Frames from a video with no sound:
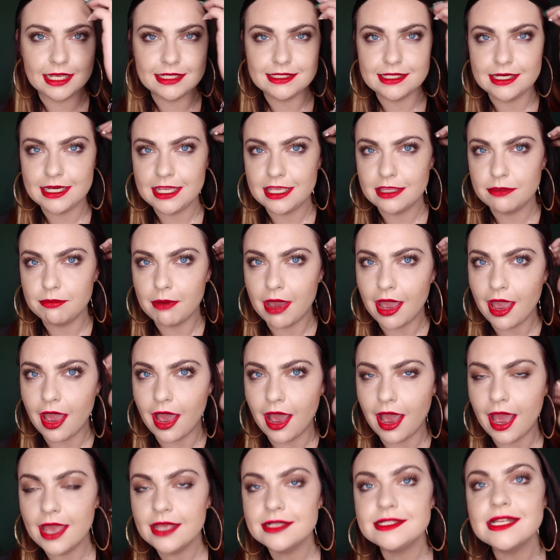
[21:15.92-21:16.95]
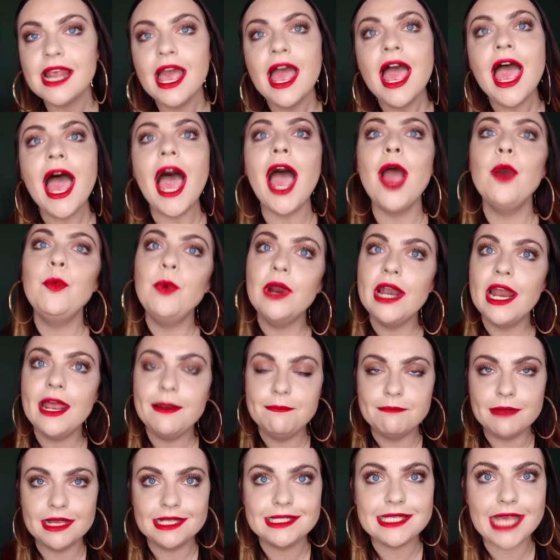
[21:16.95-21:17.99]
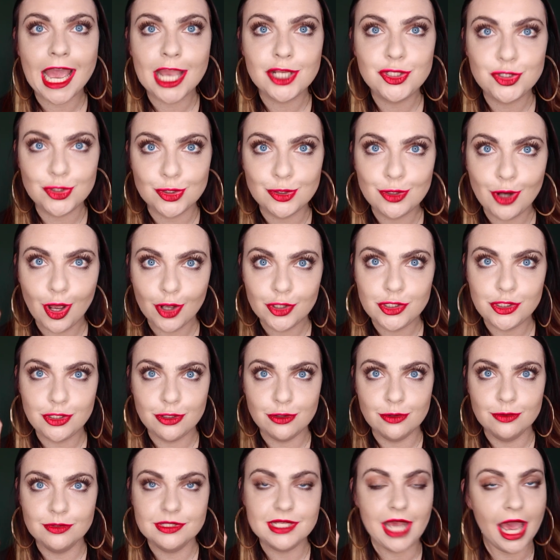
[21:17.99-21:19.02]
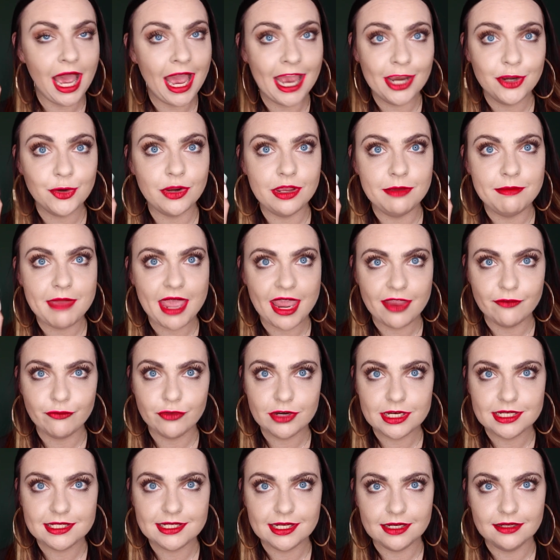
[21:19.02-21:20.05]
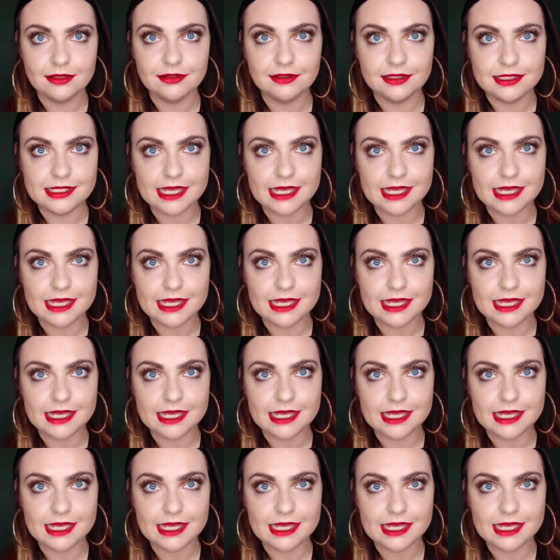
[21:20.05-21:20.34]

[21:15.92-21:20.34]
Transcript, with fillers: underneath my eyes i will admit i do not use eye cream every single